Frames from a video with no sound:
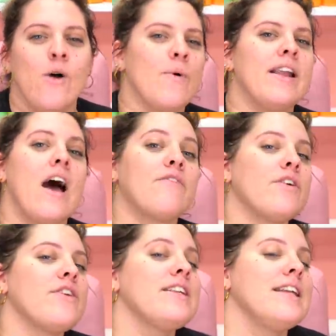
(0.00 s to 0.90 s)
Whenever
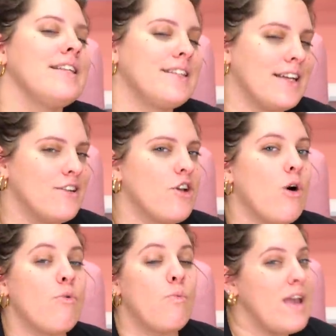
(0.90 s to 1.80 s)
the
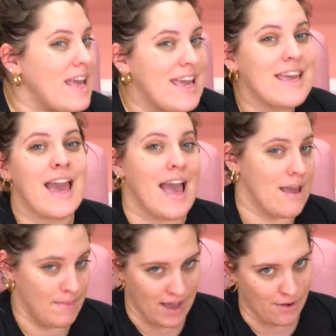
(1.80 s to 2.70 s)
Nintendo Wii
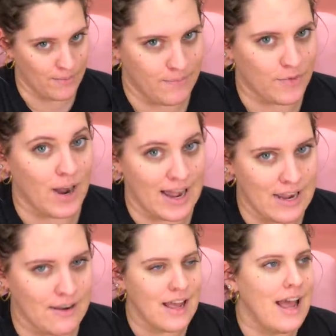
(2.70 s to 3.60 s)
came out,
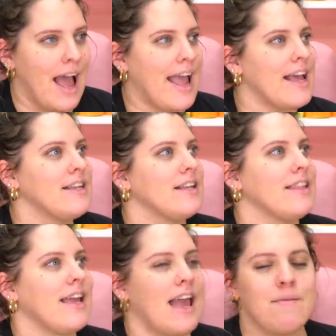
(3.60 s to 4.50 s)
right? and
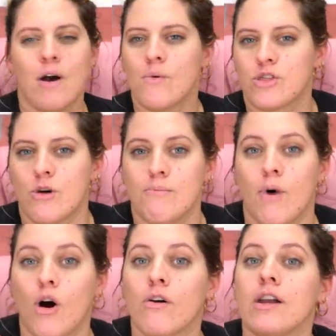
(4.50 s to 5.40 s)
they came out with the
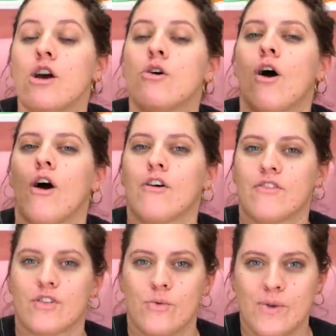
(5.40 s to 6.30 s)
Mario Kart
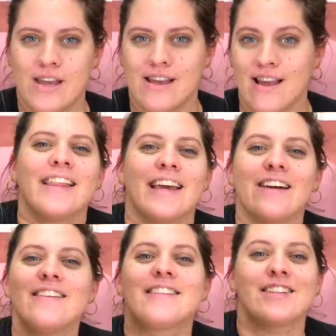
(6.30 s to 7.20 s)
for the Wii.
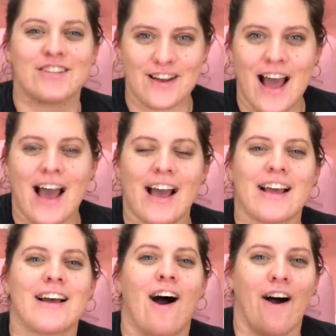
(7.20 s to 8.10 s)
There is a track
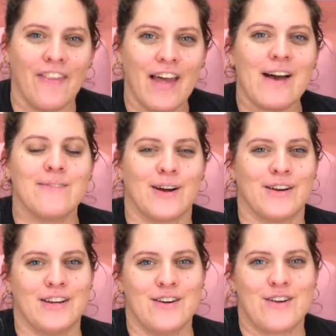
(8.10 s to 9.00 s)
on that
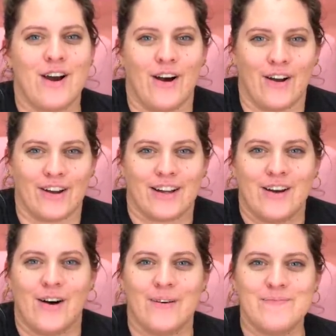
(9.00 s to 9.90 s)
Mario Kart
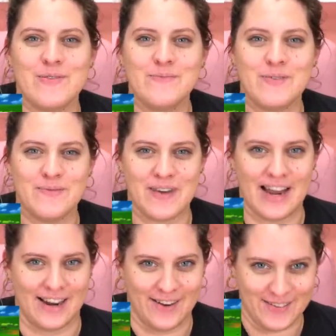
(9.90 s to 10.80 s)
called Moo Moo
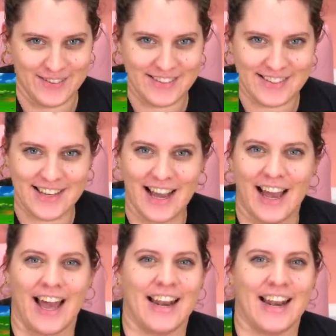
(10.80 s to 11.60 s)
Meadows and